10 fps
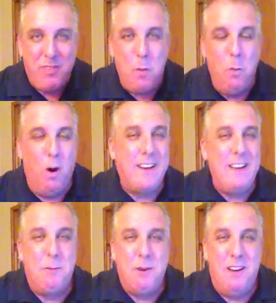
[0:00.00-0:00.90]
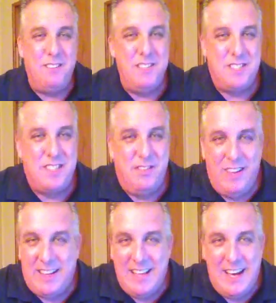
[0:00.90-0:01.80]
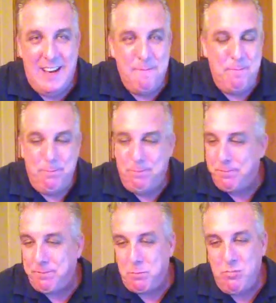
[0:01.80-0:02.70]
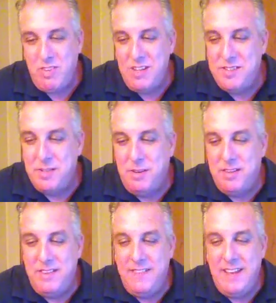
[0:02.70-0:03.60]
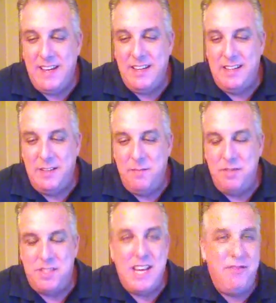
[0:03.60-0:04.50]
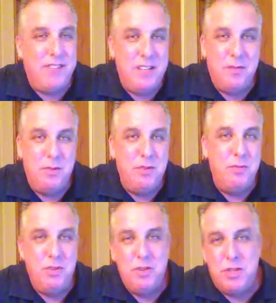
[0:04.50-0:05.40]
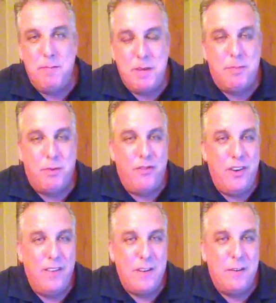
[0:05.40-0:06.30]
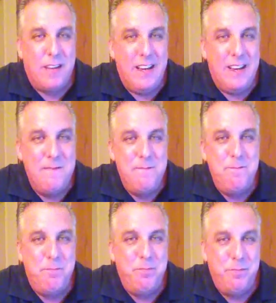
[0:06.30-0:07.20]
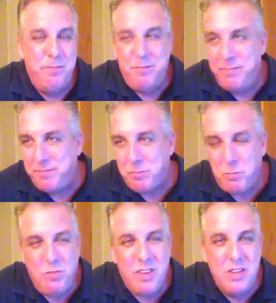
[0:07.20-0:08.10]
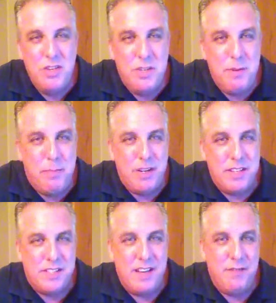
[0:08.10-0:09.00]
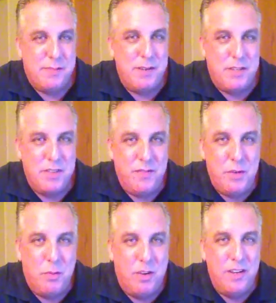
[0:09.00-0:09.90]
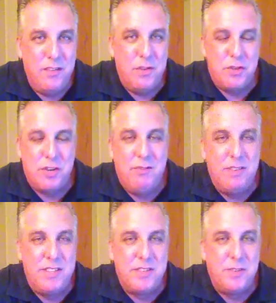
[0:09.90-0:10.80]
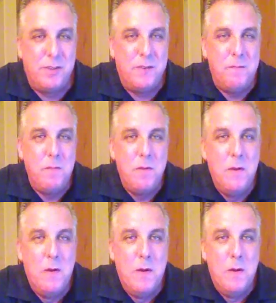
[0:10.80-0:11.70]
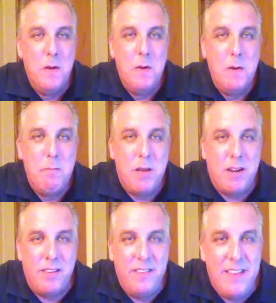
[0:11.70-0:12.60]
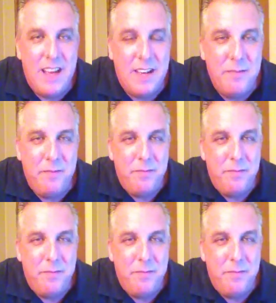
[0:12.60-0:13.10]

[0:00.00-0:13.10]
Walking around and stuff like that. So other than that, safety, you should be fairly okay. You should be pretty safe, especially if you're traveling solo. But other than that,